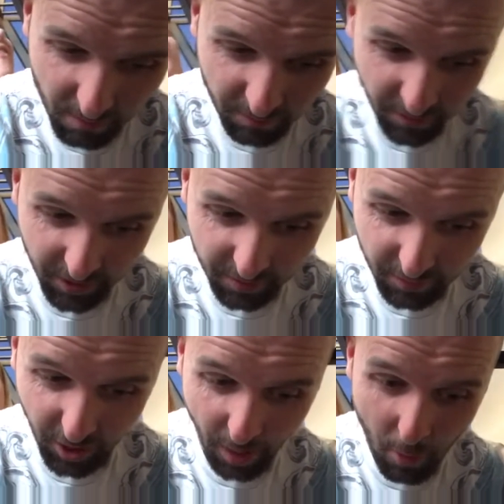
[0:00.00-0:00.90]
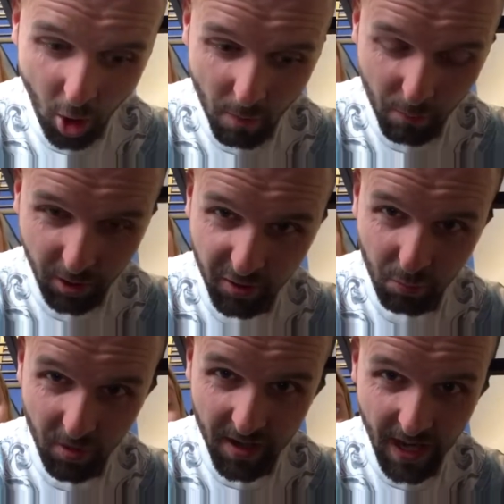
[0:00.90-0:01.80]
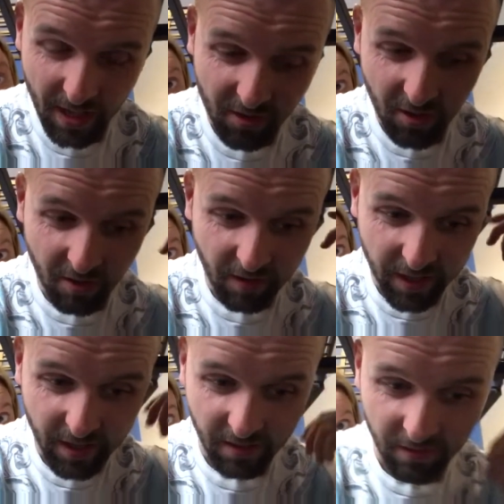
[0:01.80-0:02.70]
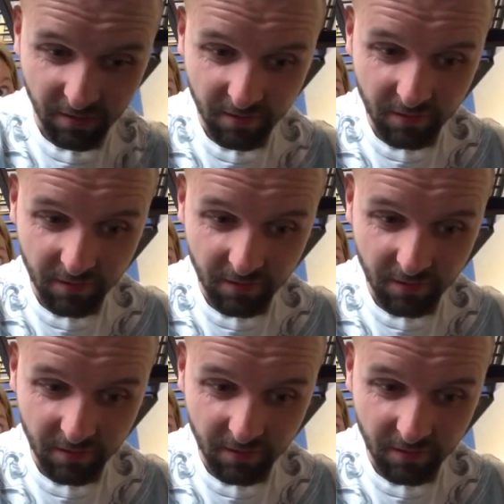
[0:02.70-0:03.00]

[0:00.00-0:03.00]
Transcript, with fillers: Well, come on, because my neck's hurting.